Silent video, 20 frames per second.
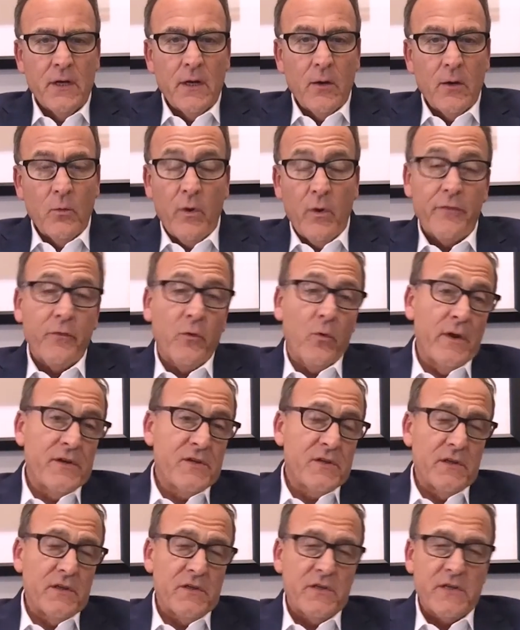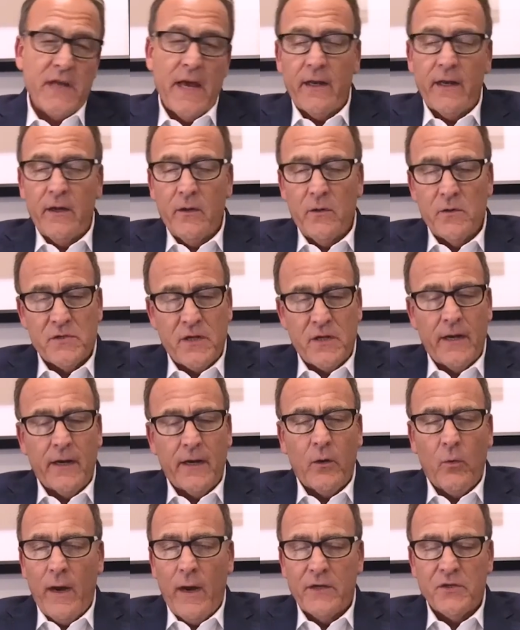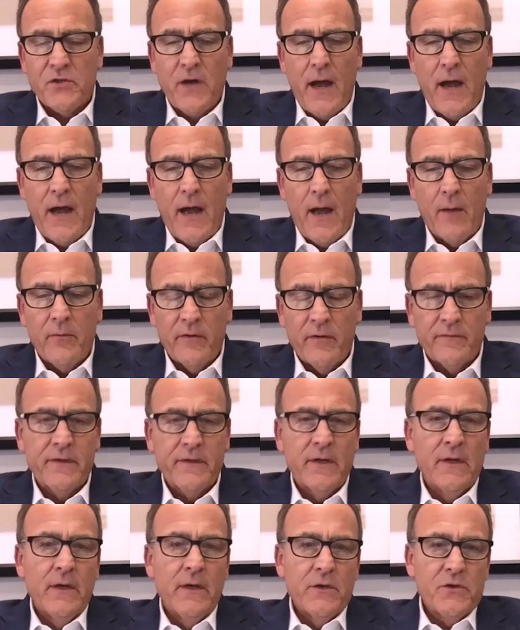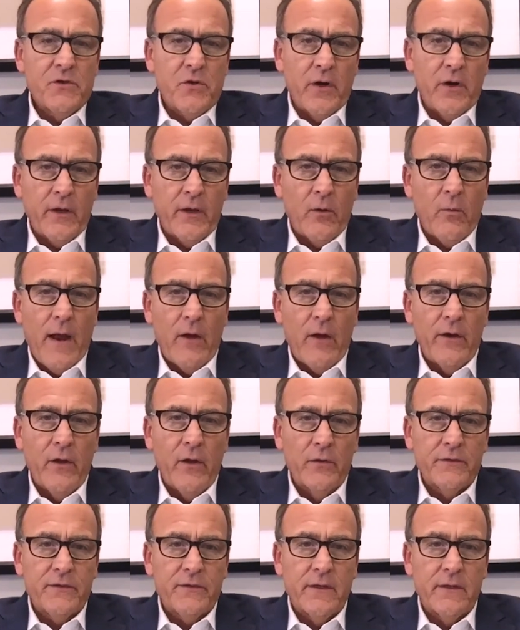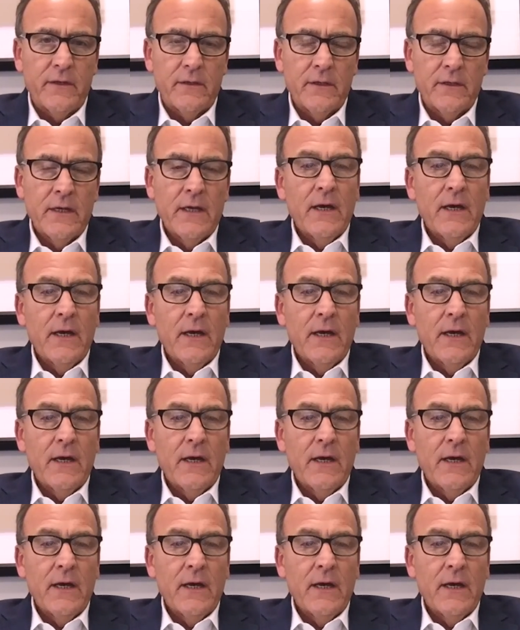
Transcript: with Chris Nacetta, who's done a great job of turning around Hilton,